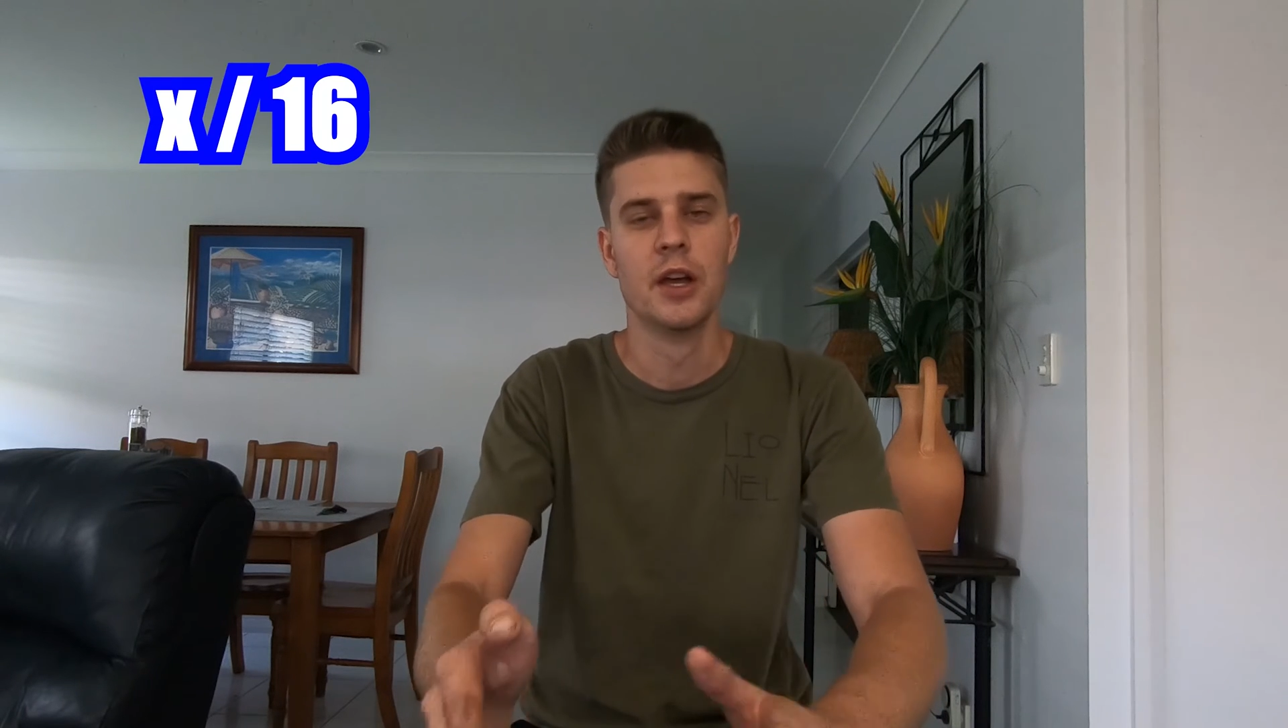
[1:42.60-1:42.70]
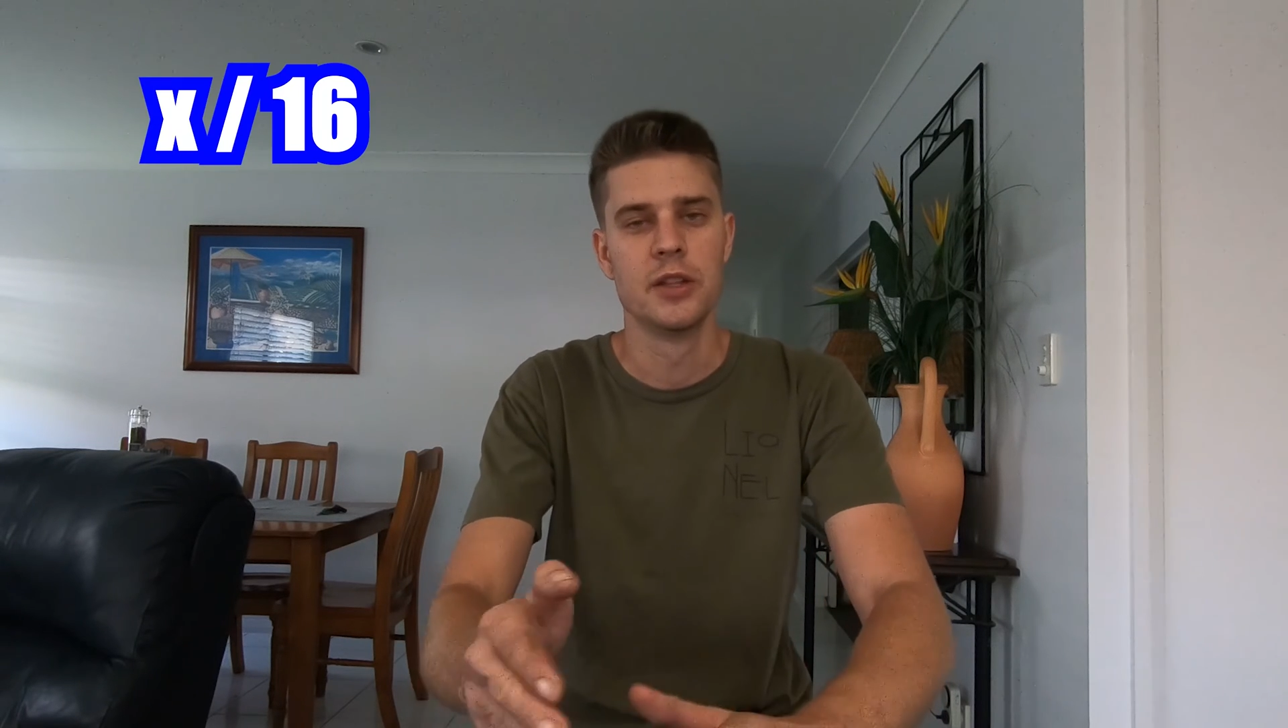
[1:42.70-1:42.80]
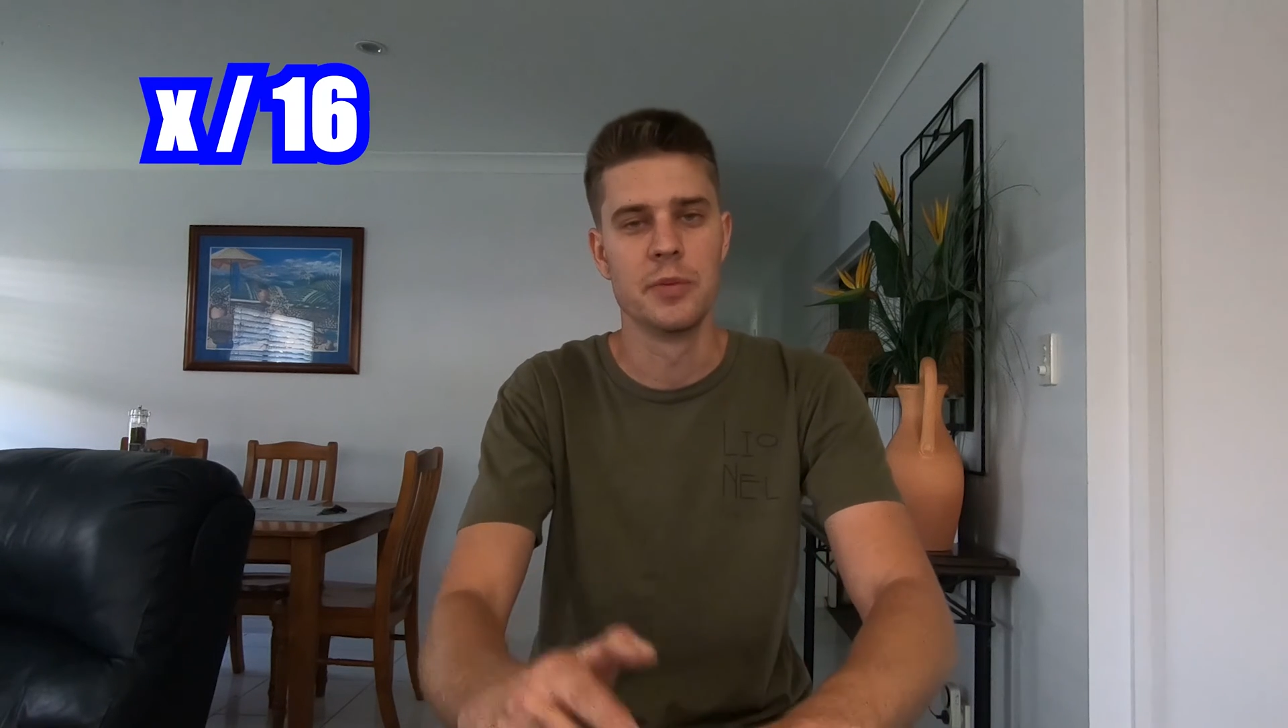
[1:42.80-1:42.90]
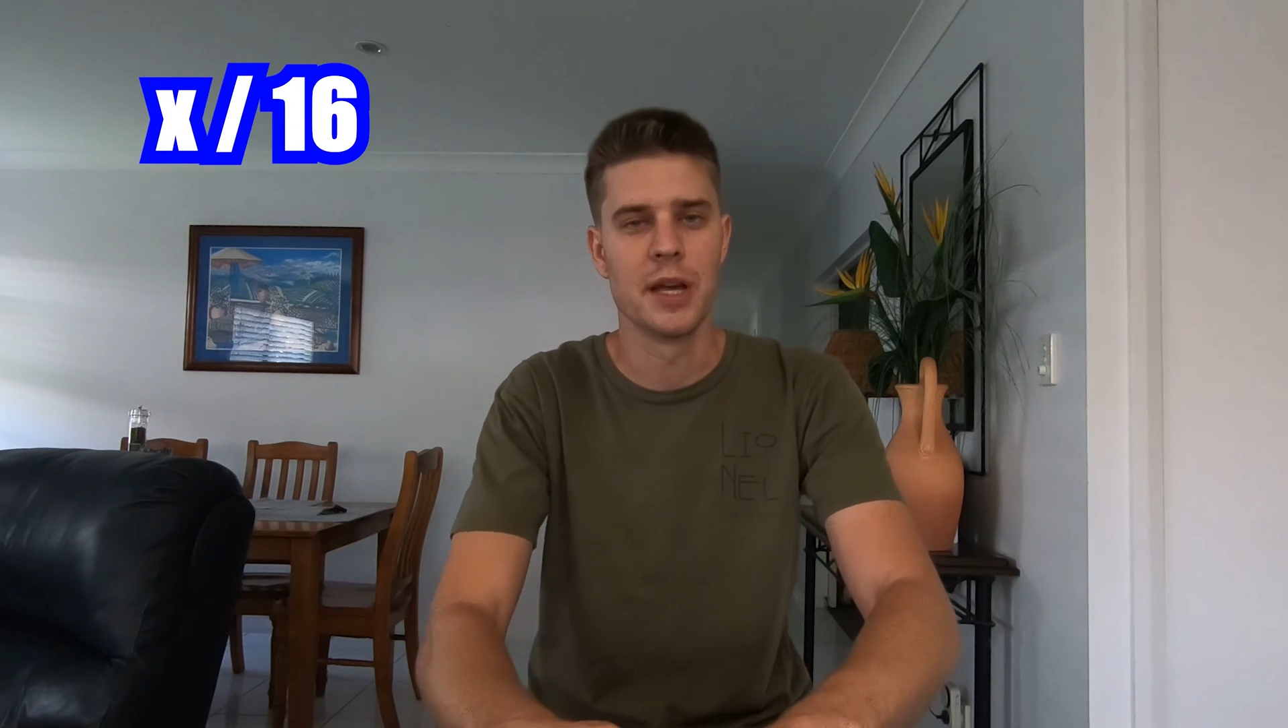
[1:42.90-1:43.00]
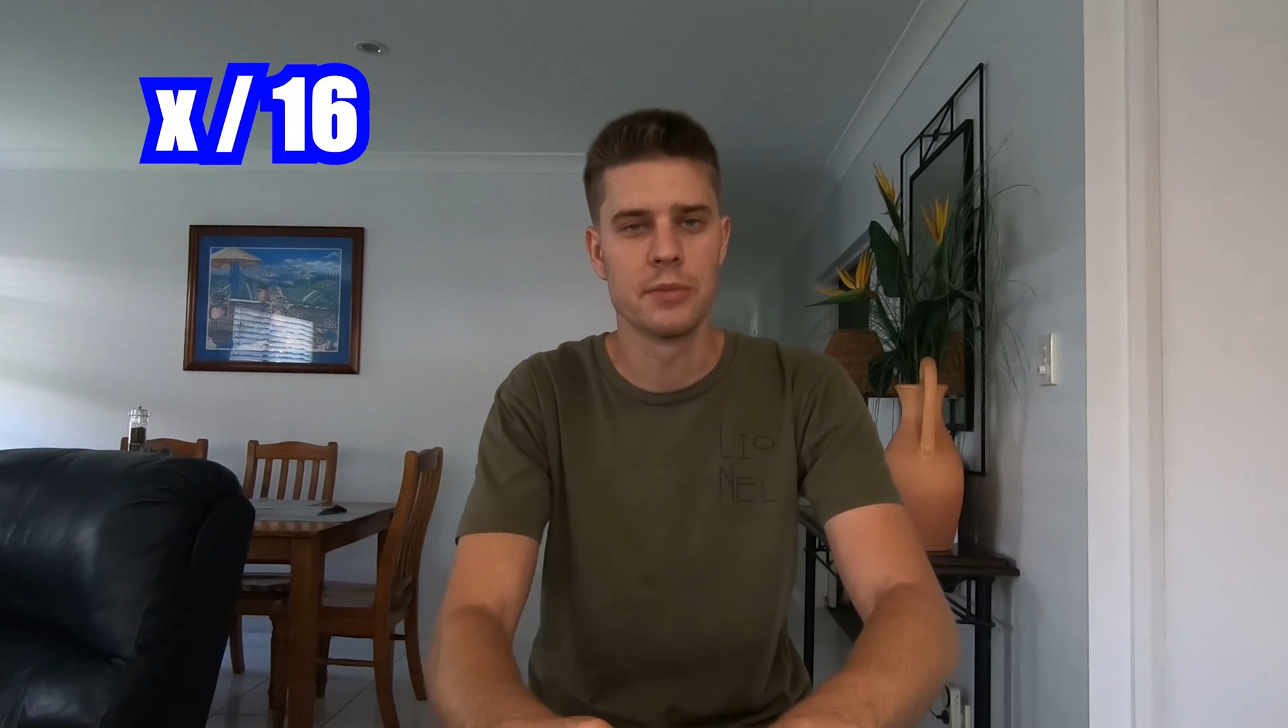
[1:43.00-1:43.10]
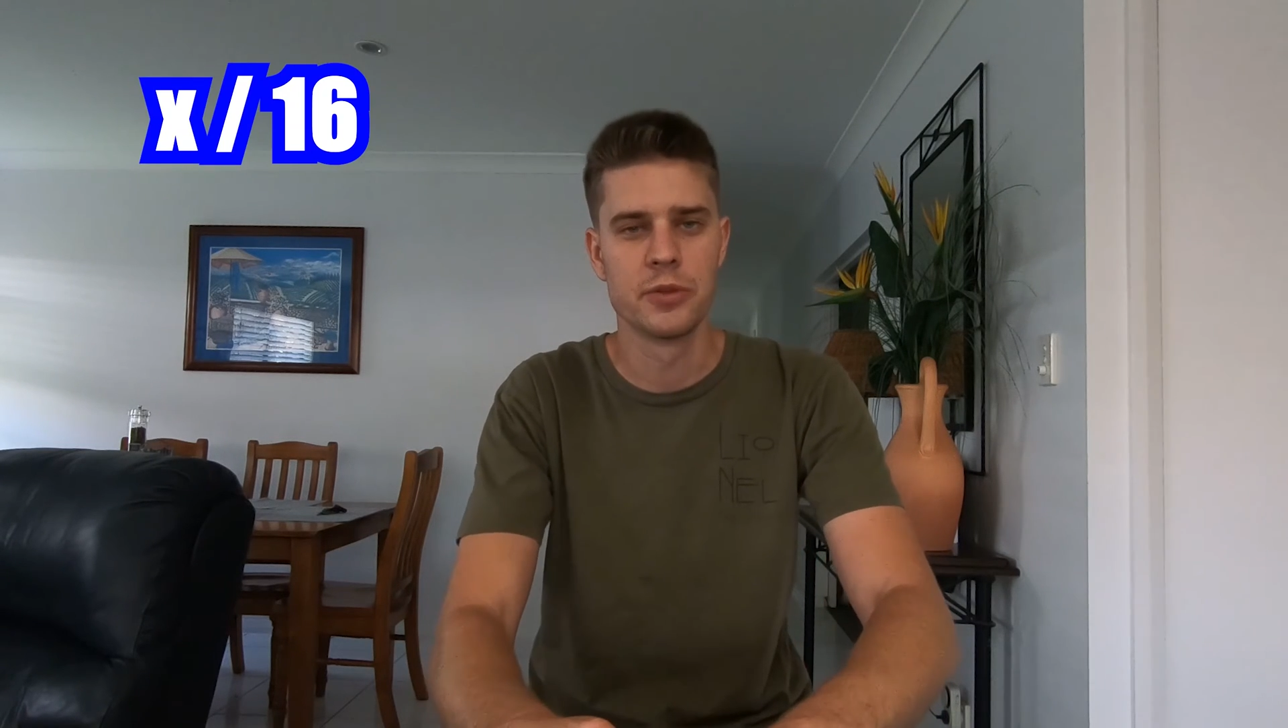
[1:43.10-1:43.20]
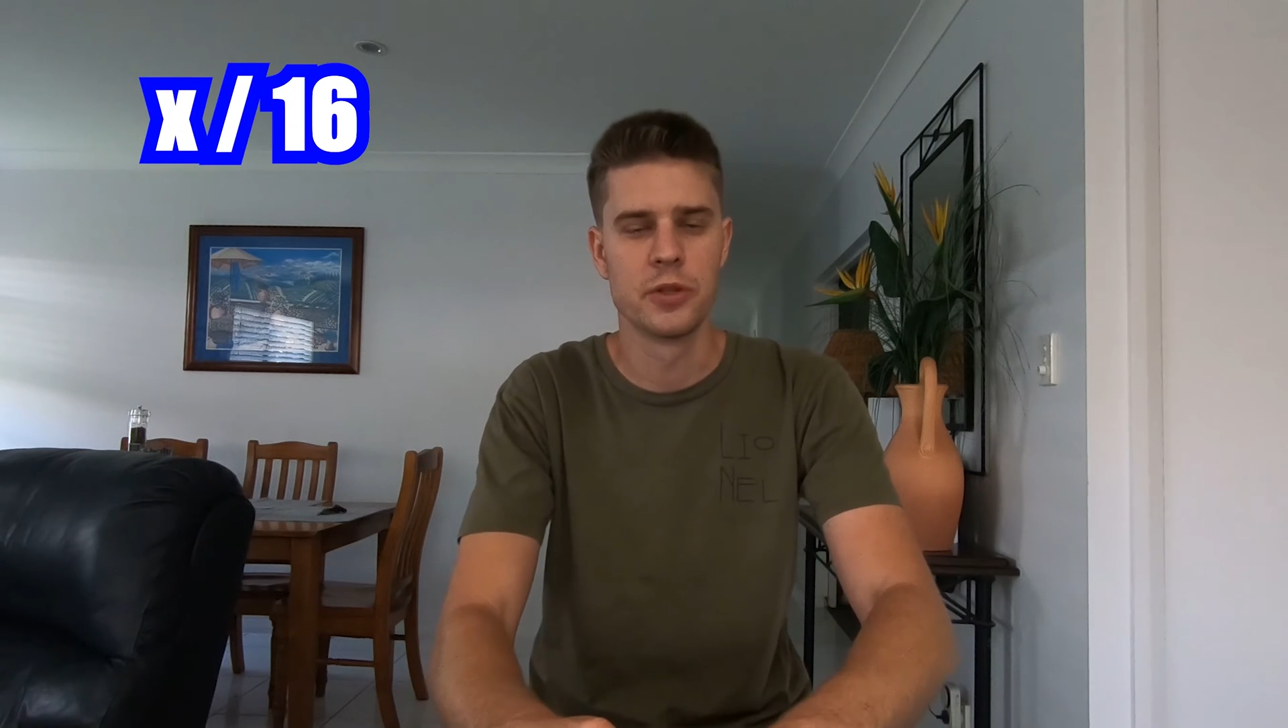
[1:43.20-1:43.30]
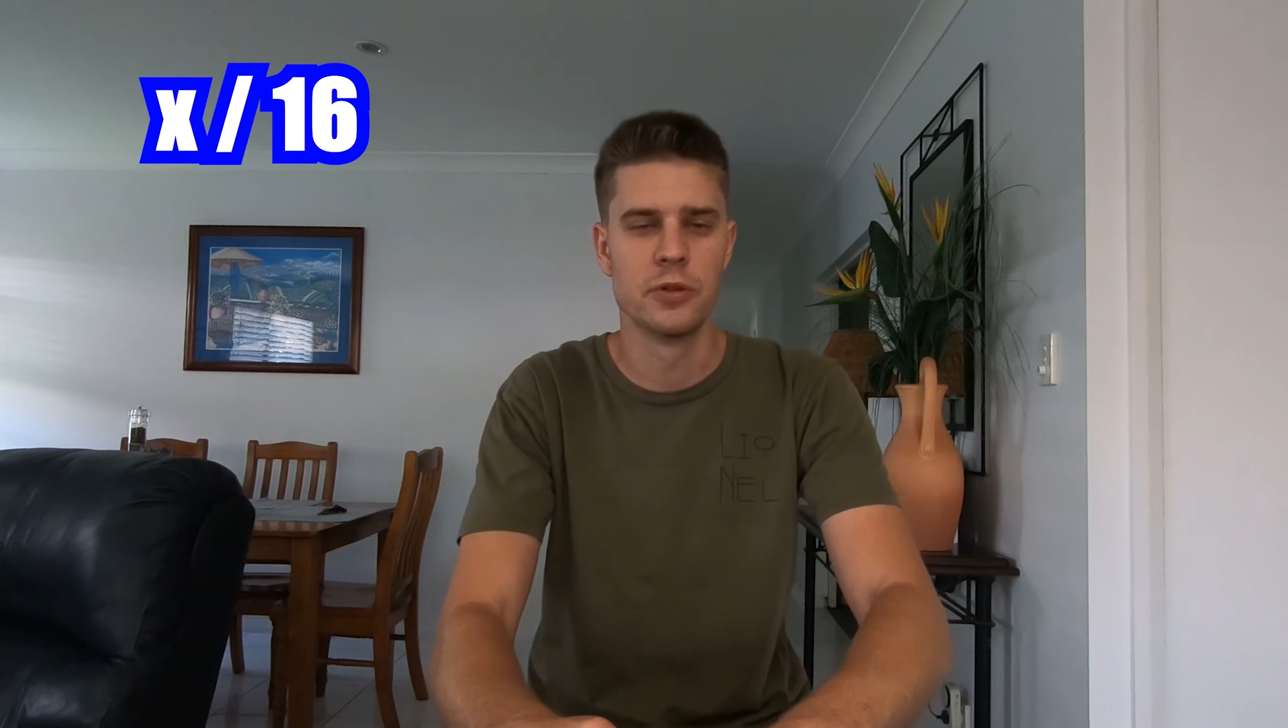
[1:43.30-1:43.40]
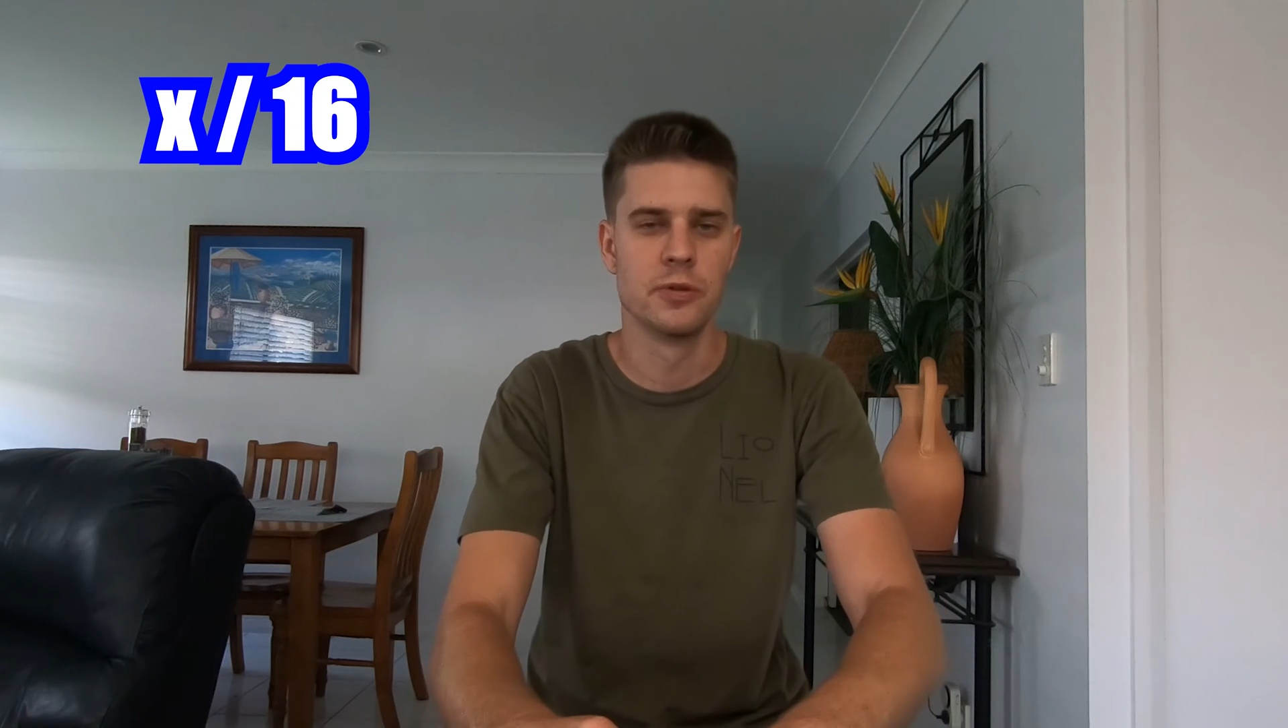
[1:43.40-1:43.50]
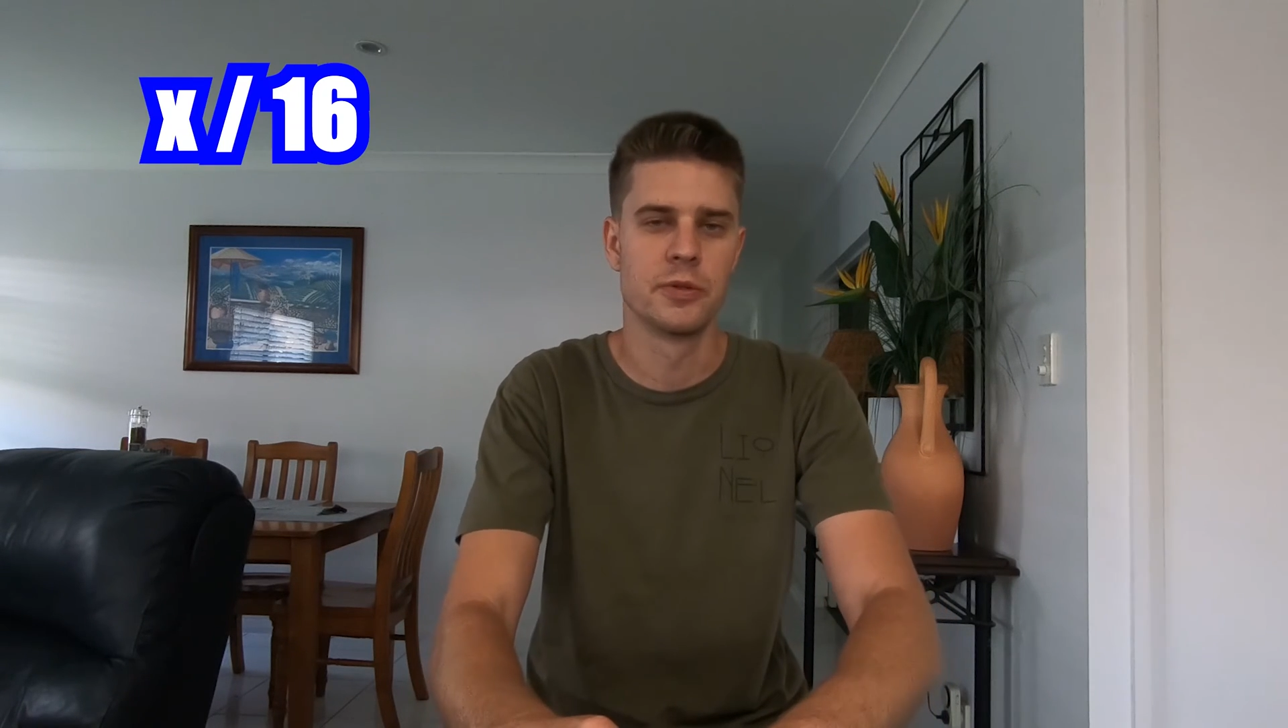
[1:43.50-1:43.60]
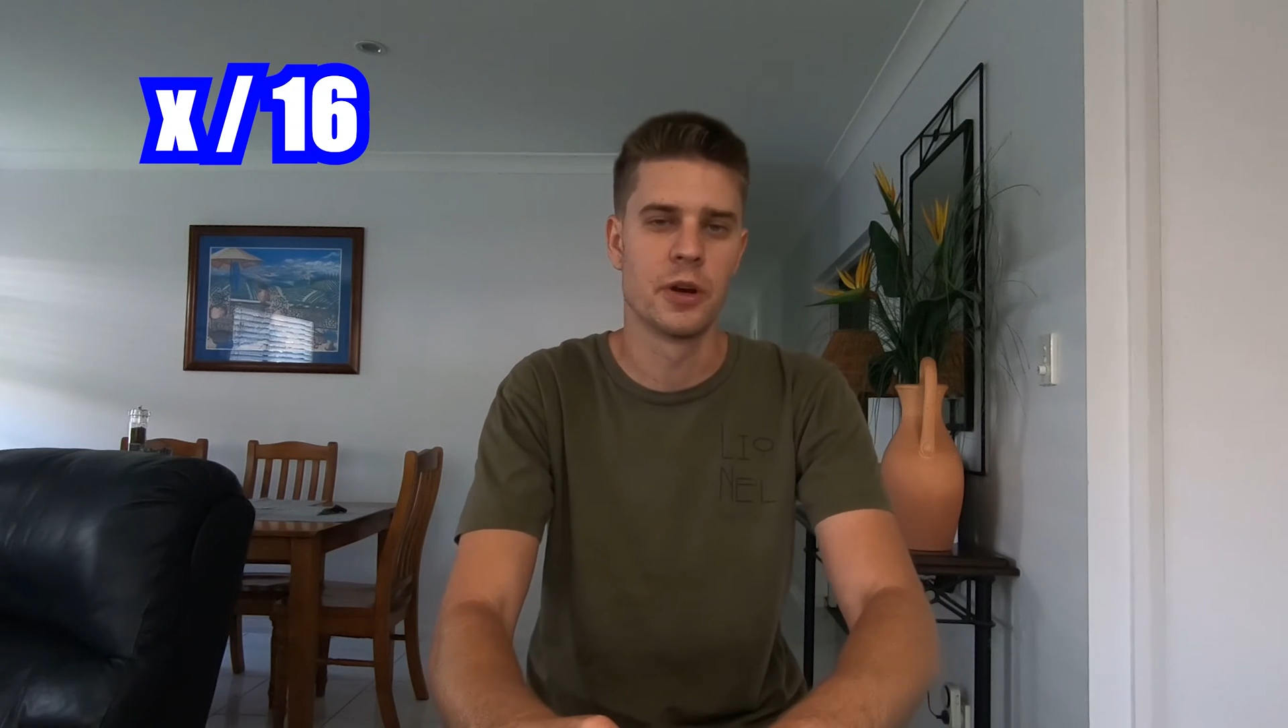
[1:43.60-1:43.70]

to be able to